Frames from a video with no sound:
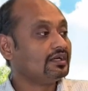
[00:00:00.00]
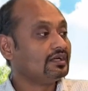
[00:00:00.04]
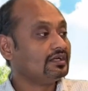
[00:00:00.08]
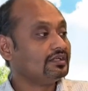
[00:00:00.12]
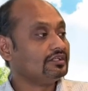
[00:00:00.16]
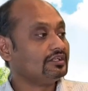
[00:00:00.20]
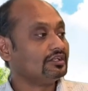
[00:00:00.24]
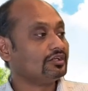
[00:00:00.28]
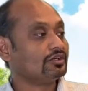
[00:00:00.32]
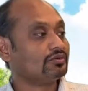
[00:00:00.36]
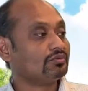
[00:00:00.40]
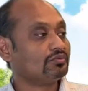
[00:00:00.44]

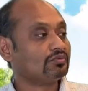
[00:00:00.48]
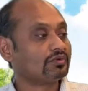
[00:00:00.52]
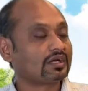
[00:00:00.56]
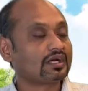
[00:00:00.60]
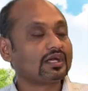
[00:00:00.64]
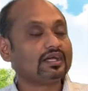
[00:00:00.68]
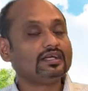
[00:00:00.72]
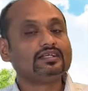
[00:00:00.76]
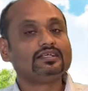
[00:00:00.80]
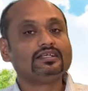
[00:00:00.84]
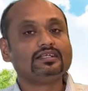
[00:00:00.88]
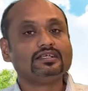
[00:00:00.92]

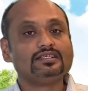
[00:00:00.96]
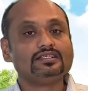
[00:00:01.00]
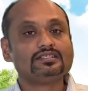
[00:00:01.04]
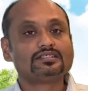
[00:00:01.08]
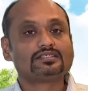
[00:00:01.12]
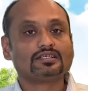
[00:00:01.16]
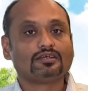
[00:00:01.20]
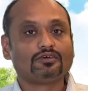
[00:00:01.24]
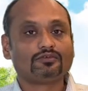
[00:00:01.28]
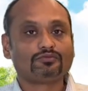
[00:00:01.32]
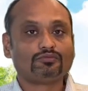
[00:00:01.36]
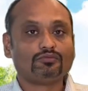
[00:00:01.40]
varieties
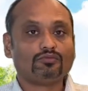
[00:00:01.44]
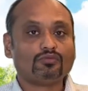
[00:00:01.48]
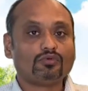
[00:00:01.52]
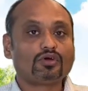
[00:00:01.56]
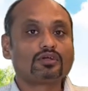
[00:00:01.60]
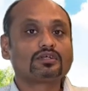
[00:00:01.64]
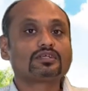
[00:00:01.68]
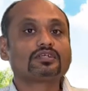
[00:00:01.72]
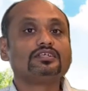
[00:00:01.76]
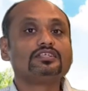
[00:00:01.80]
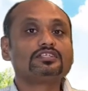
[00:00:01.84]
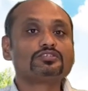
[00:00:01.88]
of
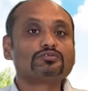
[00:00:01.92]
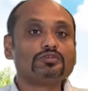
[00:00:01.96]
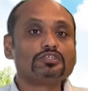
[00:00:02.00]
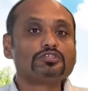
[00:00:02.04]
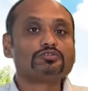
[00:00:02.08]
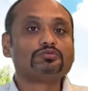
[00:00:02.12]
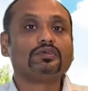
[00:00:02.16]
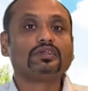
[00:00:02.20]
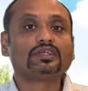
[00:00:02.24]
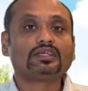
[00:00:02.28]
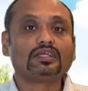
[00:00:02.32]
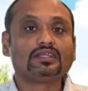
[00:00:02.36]
waters which
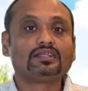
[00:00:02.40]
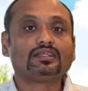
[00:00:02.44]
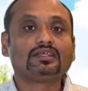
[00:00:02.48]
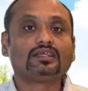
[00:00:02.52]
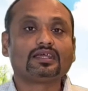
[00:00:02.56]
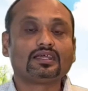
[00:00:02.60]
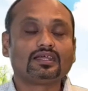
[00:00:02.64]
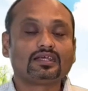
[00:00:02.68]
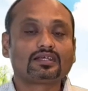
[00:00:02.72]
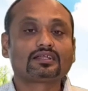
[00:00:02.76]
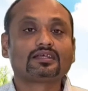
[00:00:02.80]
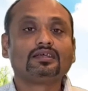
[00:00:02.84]
we can
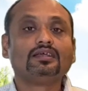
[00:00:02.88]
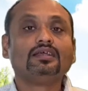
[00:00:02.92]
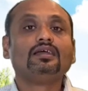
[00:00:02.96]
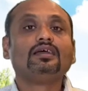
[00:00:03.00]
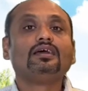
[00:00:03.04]
get.